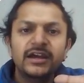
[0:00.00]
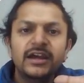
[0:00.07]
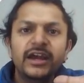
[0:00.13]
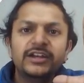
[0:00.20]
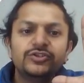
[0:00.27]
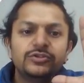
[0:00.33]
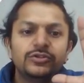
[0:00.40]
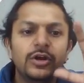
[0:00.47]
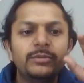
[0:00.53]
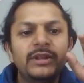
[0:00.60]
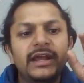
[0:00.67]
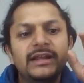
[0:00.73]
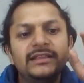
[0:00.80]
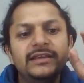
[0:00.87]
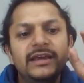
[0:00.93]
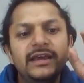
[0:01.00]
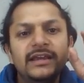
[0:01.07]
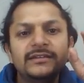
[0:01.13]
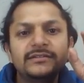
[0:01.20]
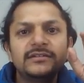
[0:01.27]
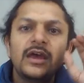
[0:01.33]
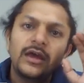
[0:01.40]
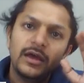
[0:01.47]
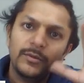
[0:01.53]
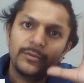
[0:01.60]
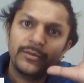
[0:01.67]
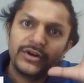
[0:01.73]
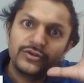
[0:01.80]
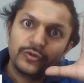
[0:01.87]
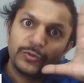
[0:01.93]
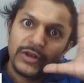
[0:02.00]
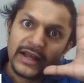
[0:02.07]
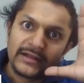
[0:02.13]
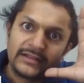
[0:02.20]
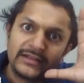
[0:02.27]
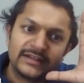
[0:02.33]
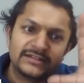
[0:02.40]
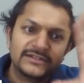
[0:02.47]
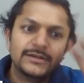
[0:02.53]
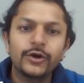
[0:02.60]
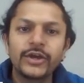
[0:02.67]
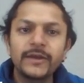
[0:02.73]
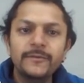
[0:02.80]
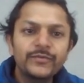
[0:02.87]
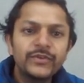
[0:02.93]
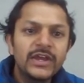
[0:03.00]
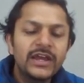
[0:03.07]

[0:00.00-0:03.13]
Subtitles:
It should not be like this, but it should be like this. Okay.